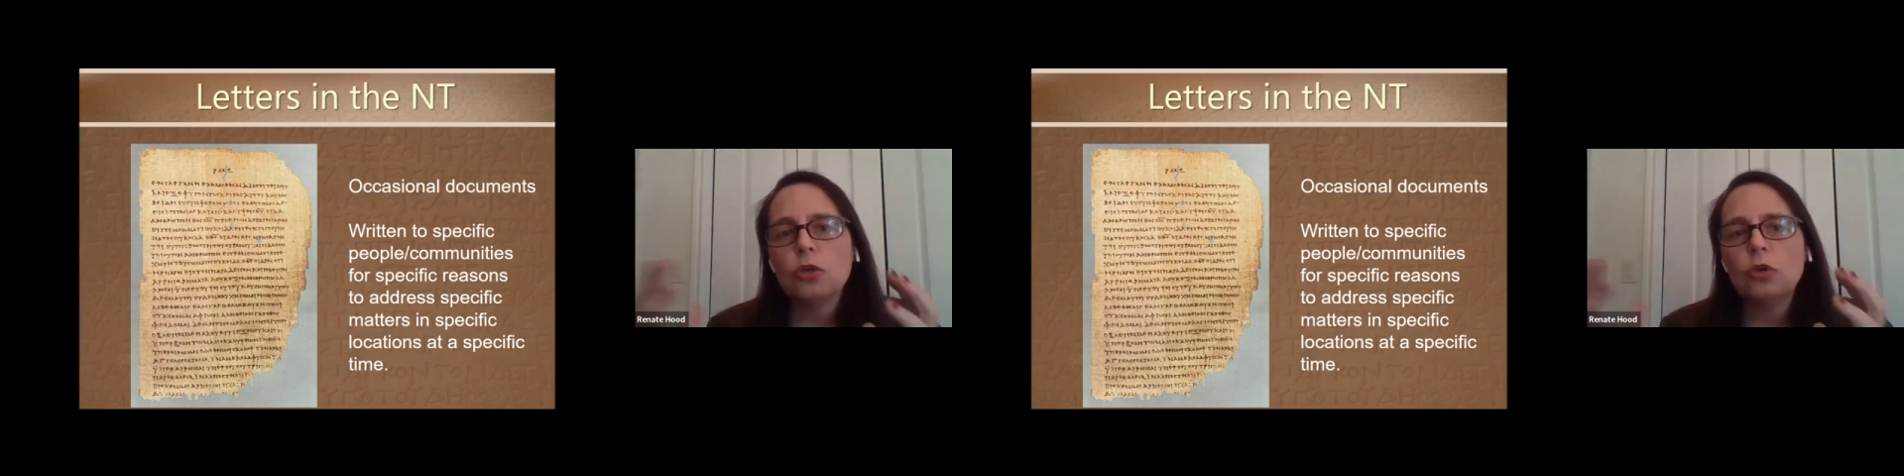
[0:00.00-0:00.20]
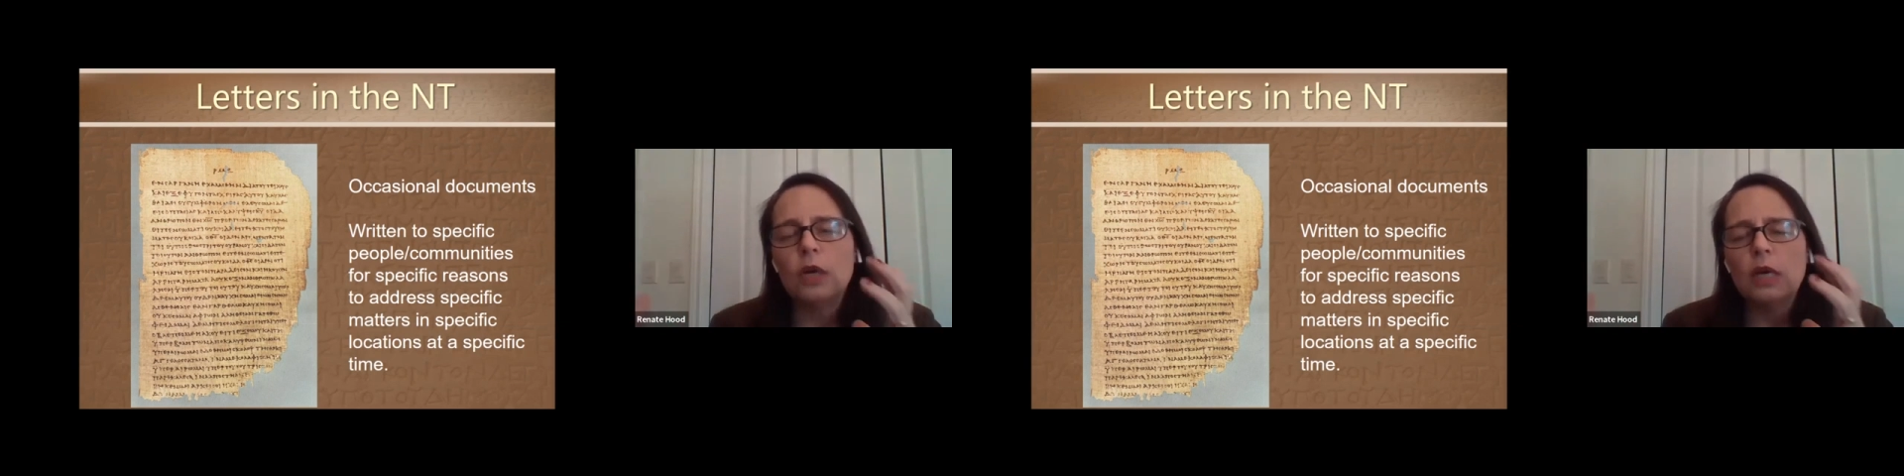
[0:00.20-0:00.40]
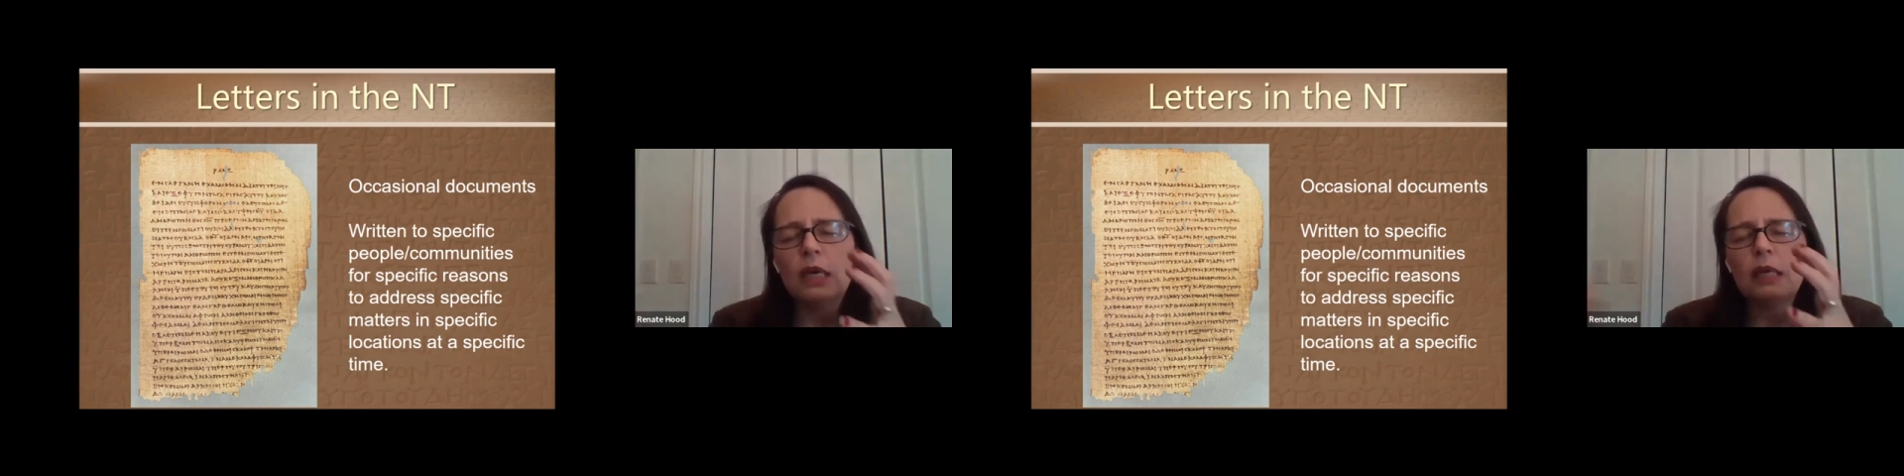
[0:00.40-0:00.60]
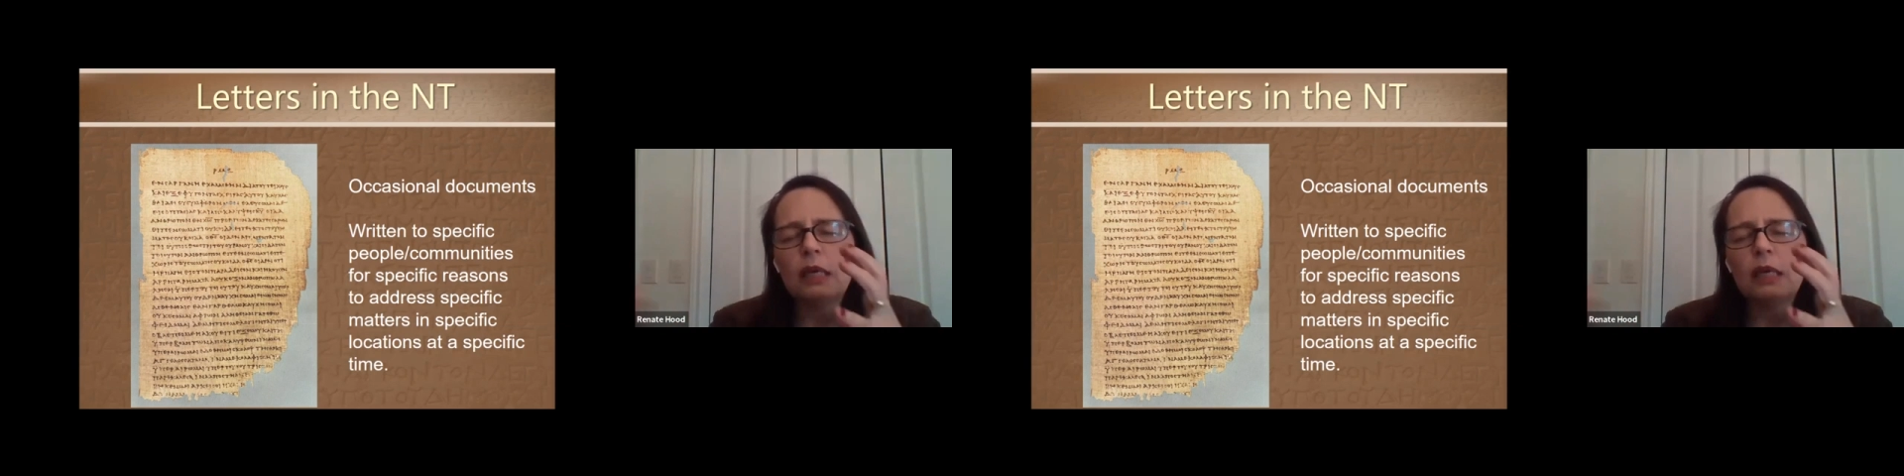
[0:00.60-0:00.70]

So